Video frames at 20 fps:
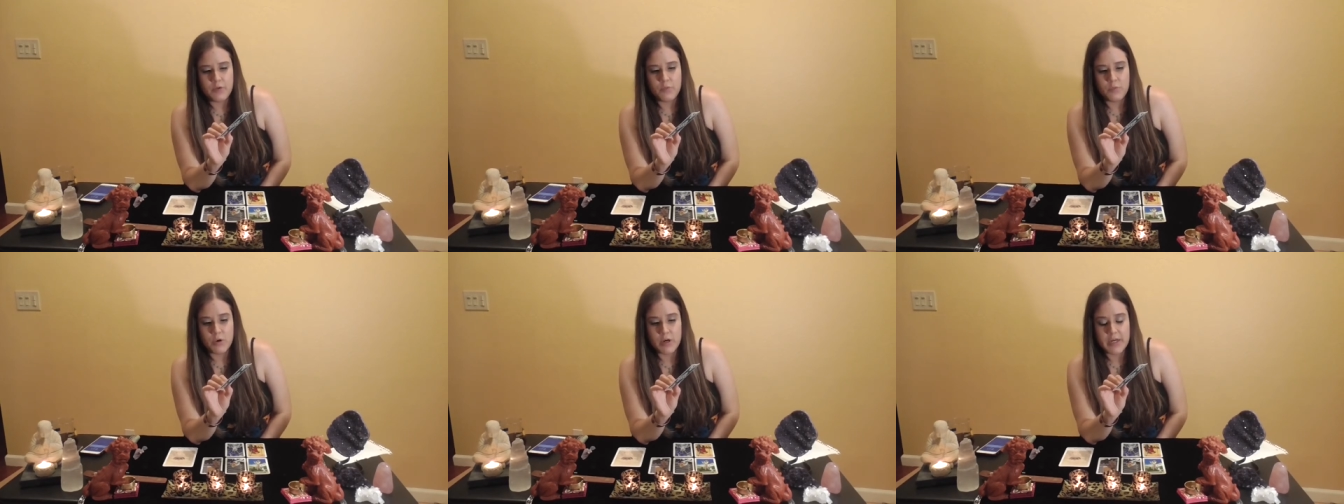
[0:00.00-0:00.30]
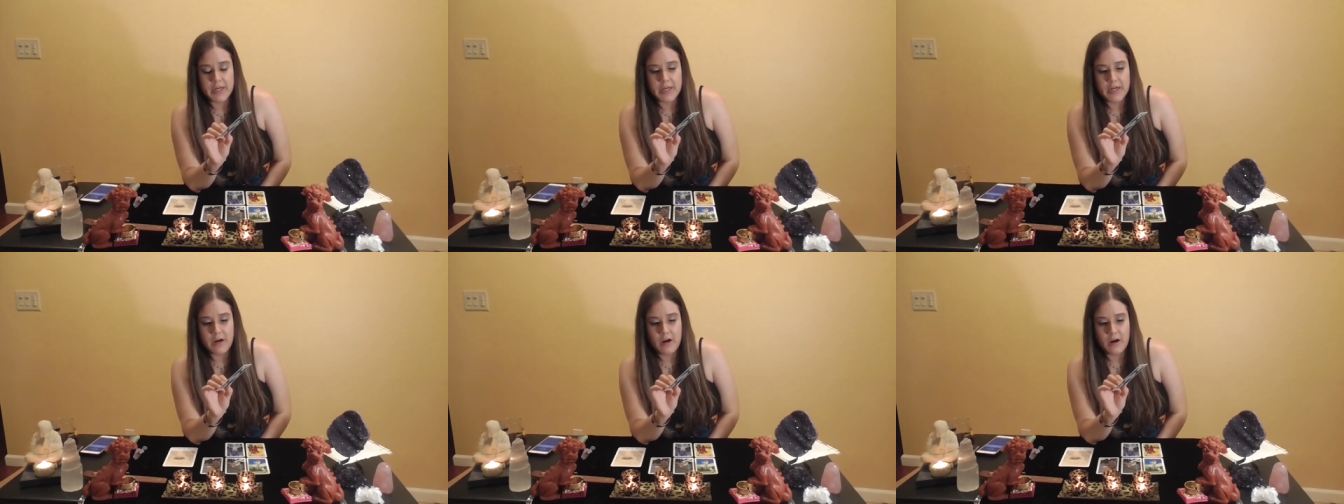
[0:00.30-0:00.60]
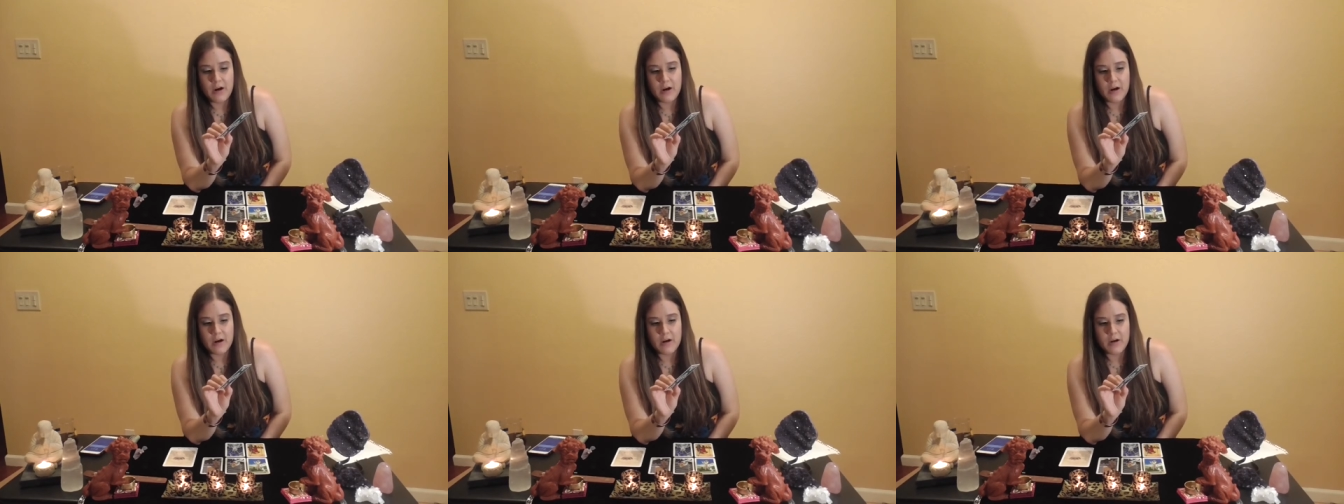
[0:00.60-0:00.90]
working
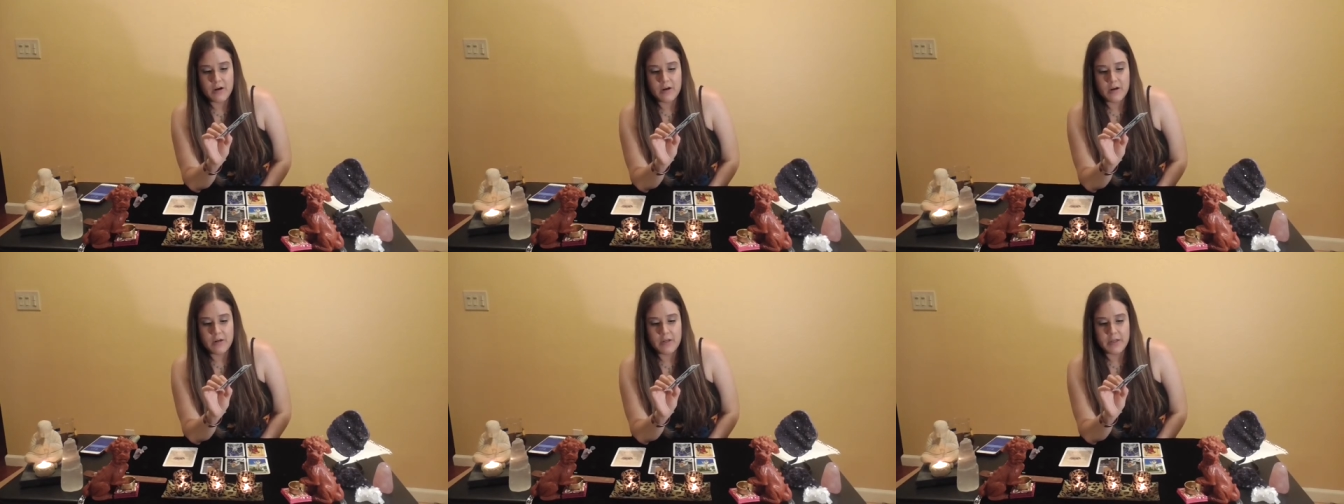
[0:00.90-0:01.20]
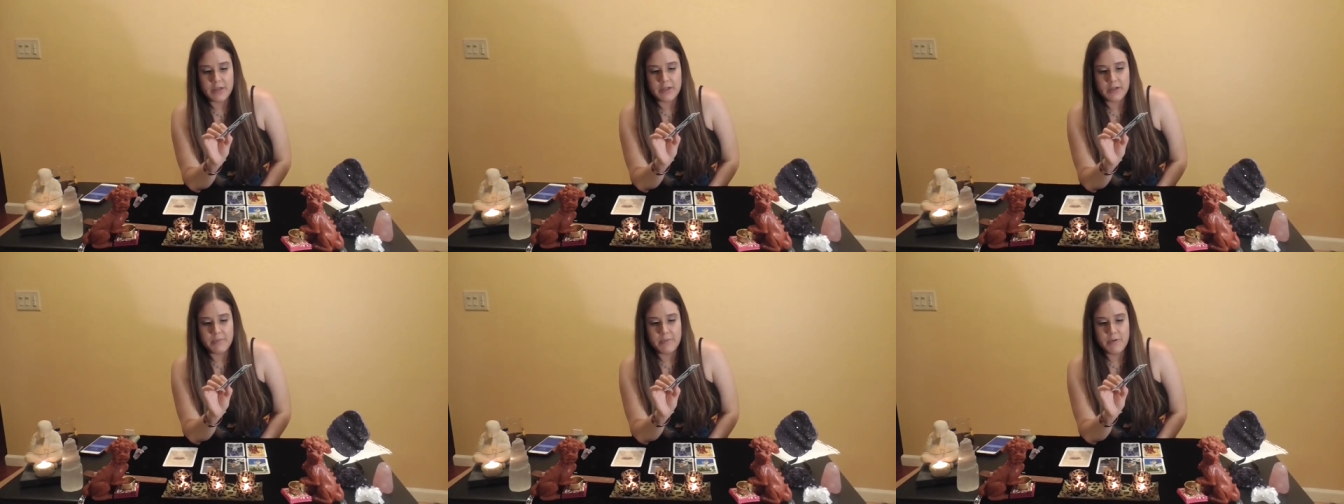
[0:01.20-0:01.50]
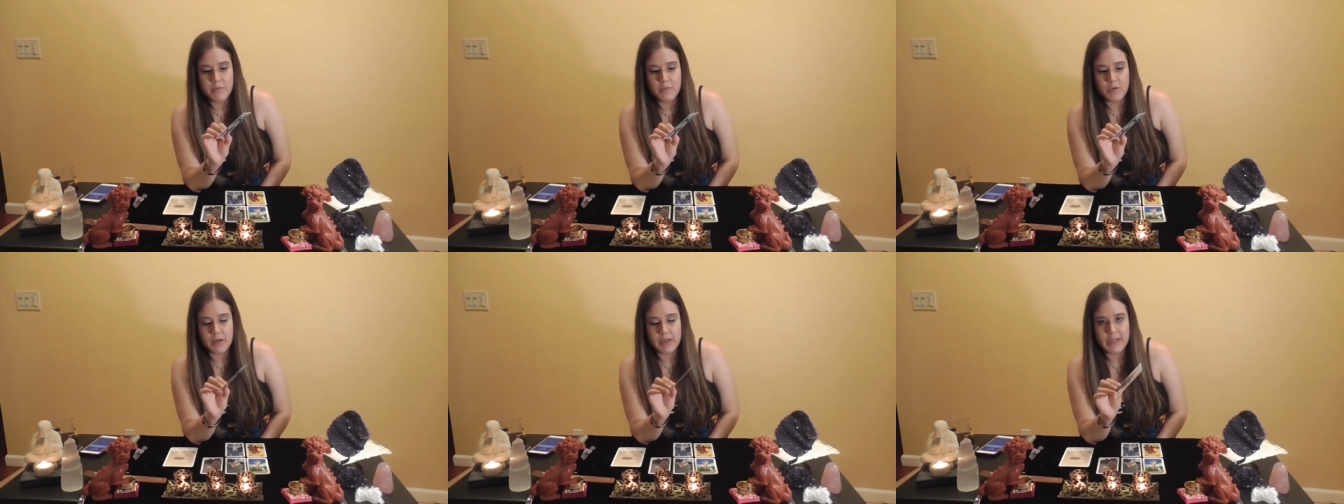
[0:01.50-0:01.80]
hard. It could be
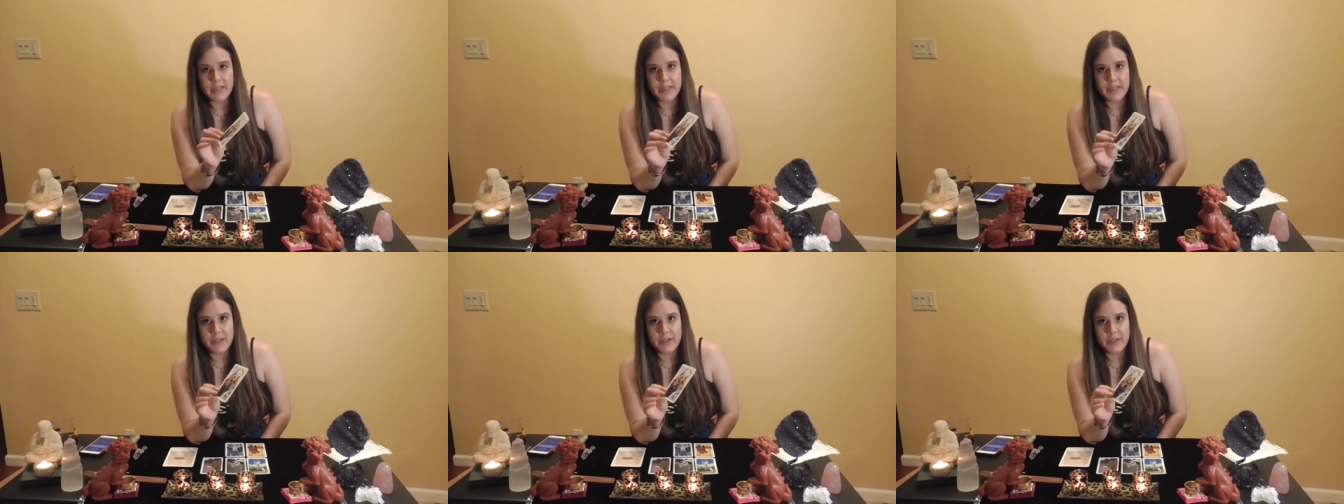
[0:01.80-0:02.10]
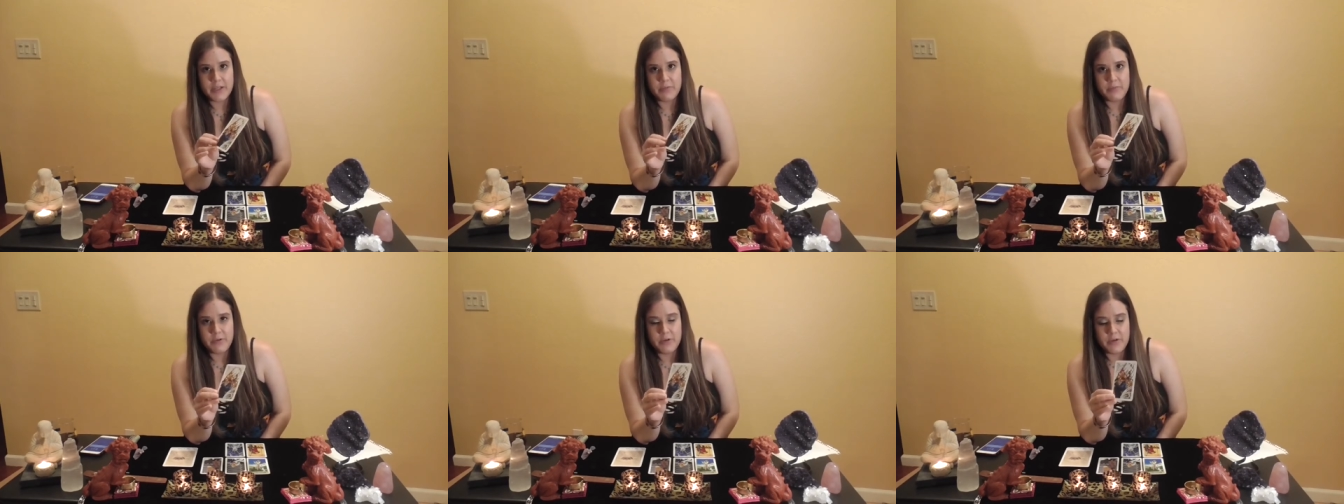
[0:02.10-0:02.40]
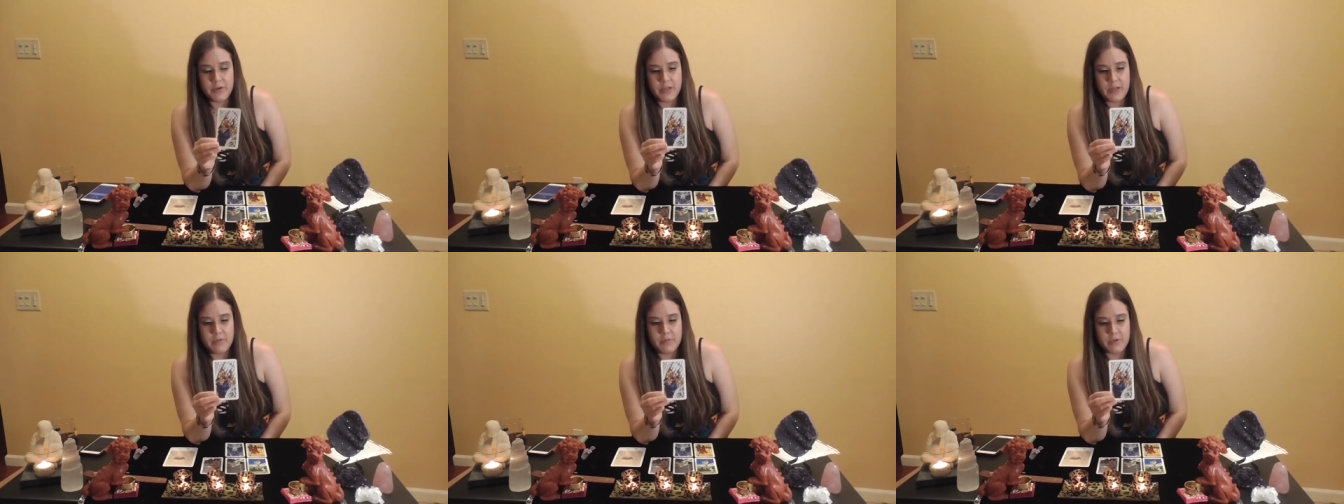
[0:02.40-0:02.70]
working in a
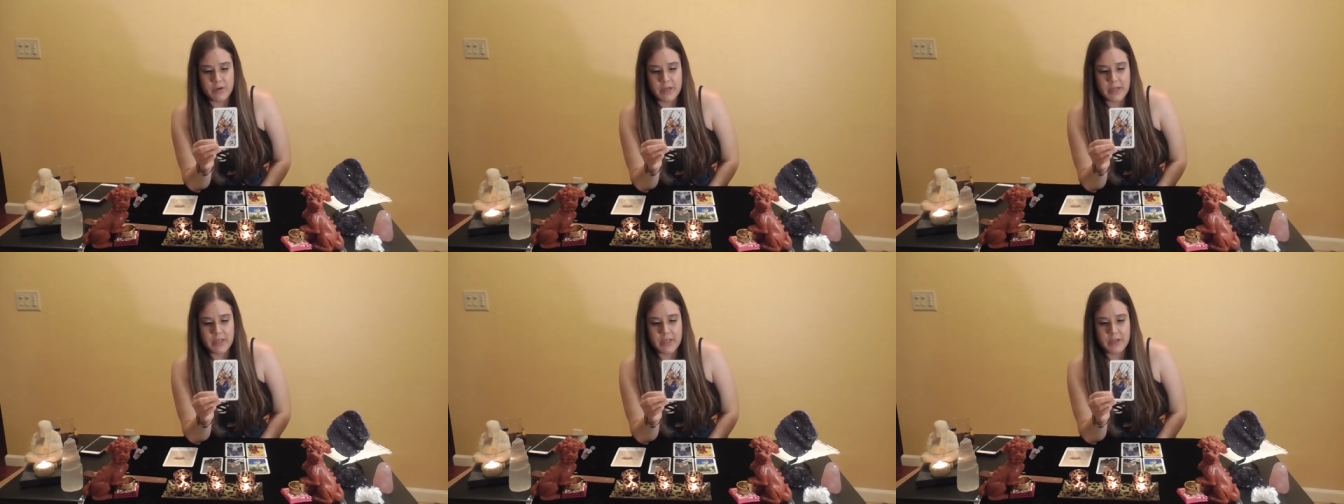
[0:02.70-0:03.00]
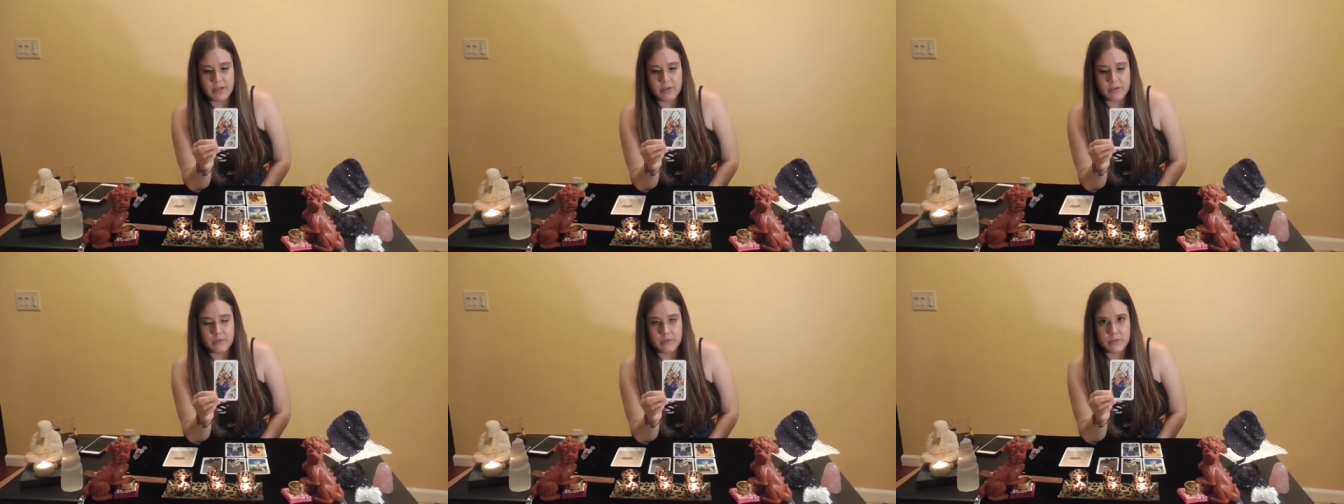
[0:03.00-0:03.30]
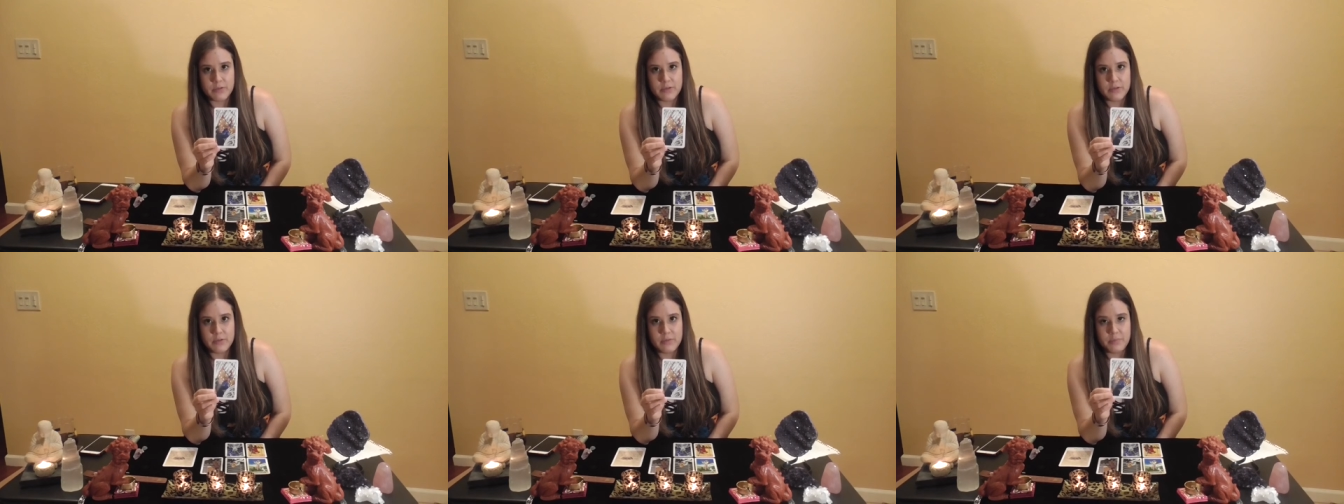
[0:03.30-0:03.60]
community, working in a
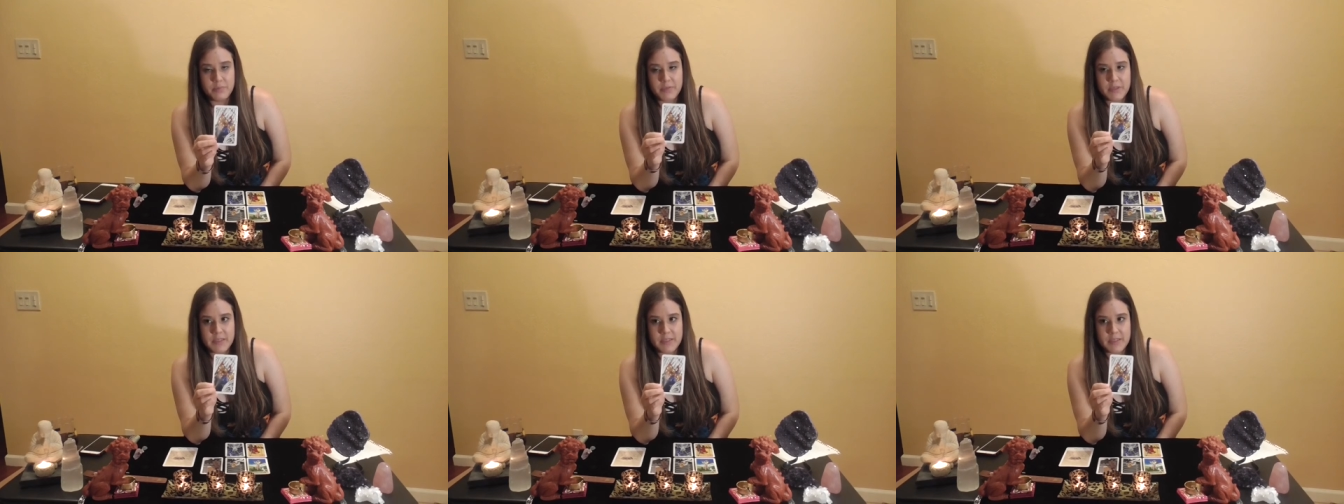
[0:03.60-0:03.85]
group.